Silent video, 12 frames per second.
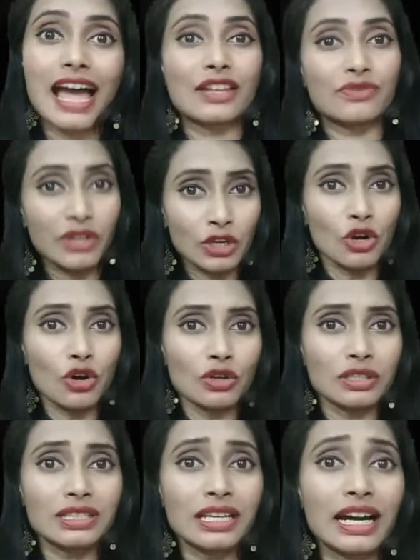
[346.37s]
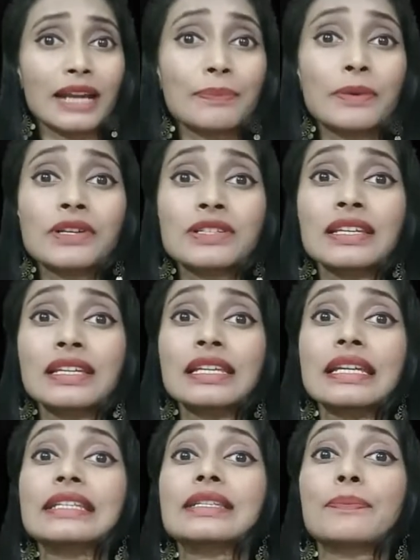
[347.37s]
As we know, third person
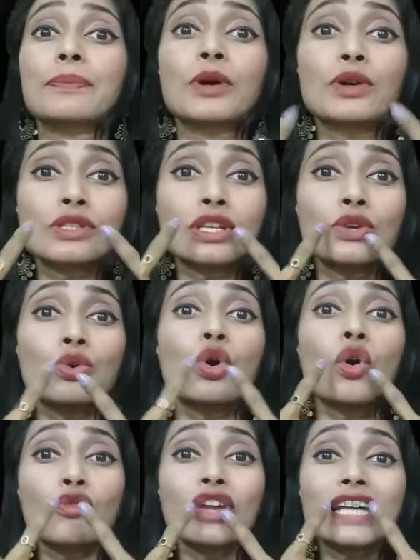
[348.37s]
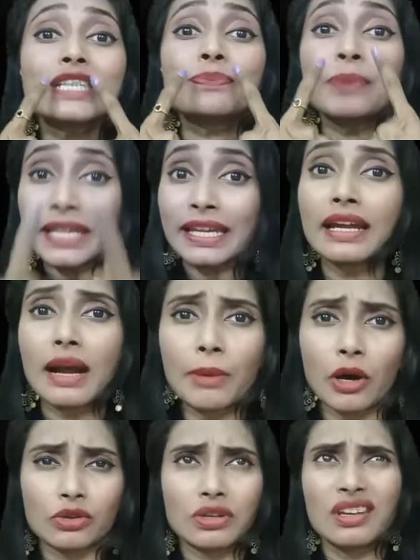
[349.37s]
is a person whom we are speaking
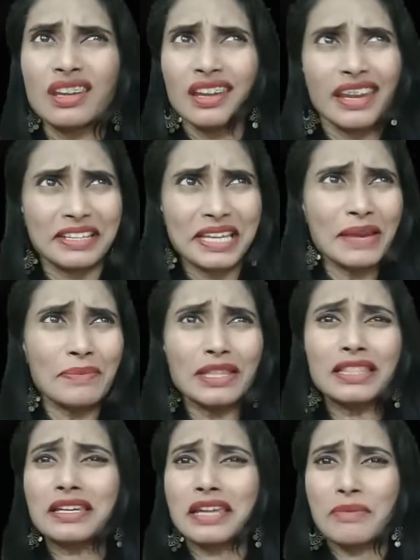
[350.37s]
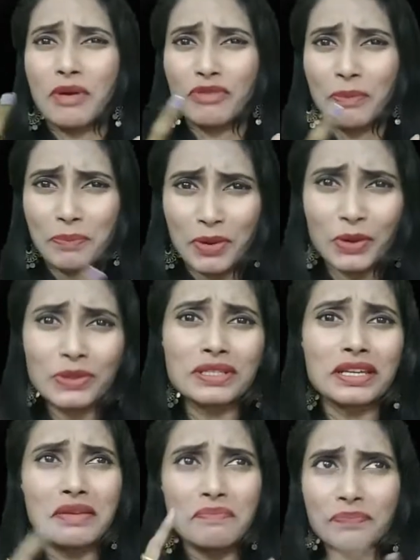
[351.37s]
about. It can be the name of a
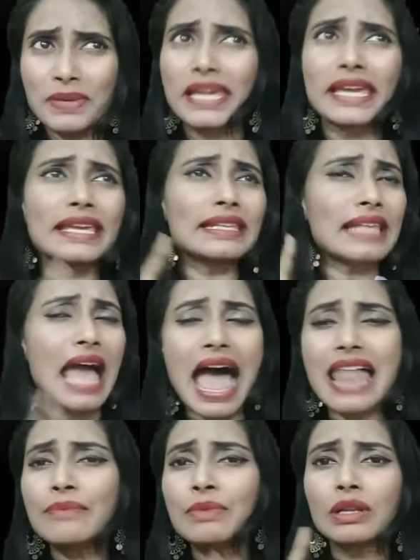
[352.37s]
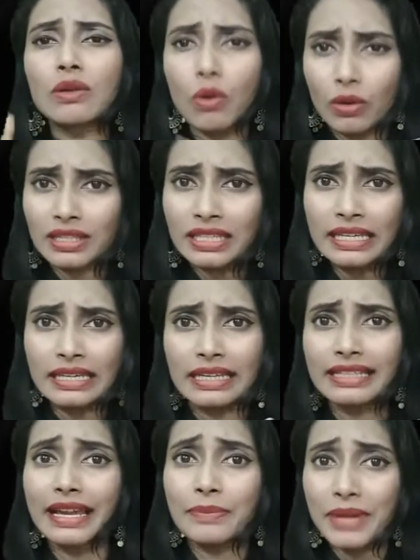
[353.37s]
person, place, animal or thing. It
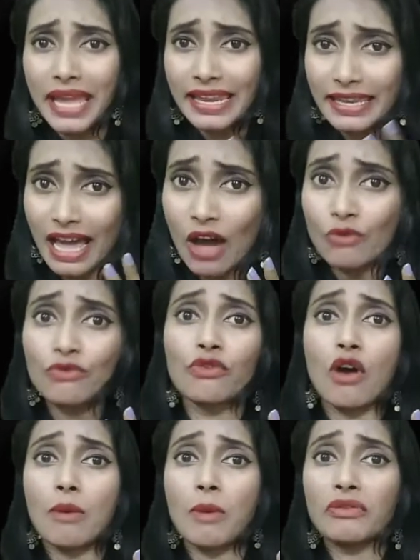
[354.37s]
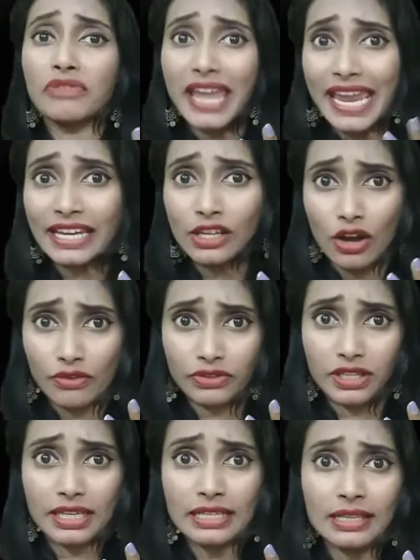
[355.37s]
can be a noun form of any of
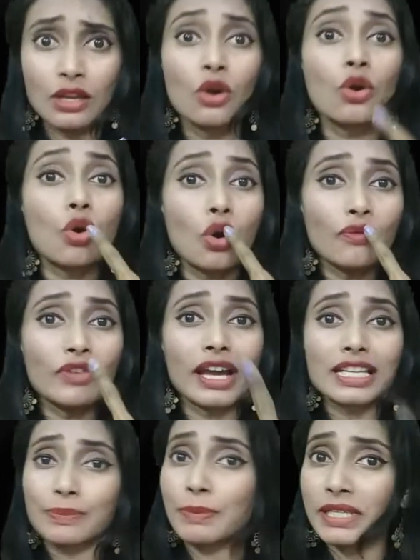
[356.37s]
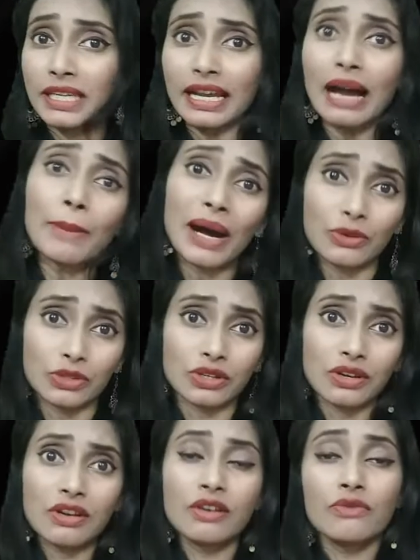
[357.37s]
these whom we are speaking about.
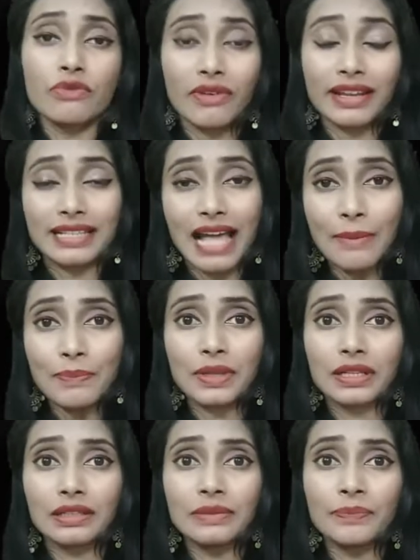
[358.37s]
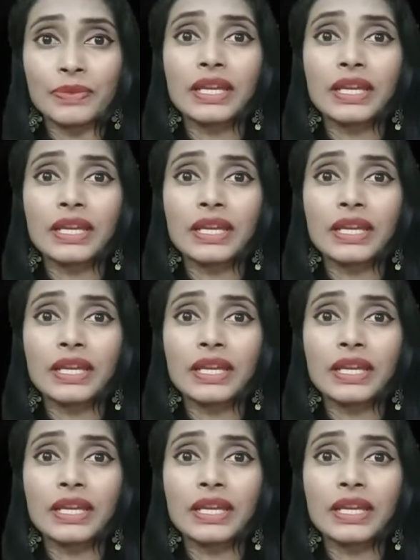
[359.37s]
For example,